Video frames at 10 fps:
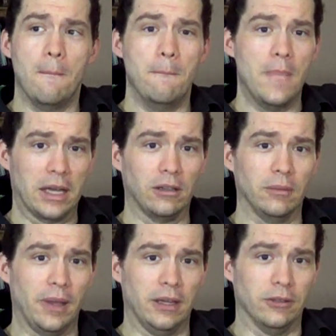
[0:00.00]

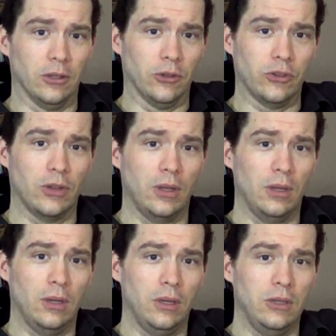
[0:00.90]
metal benders.
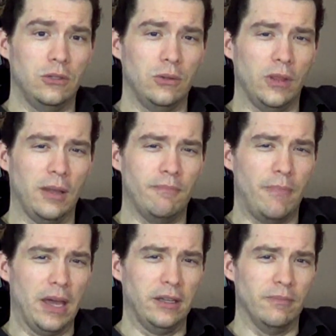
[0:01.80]
Do they
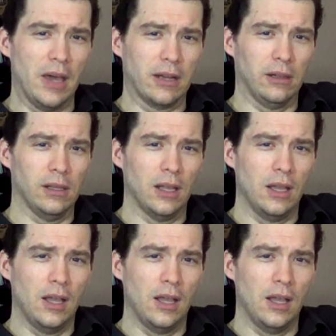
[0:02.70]
bend metal?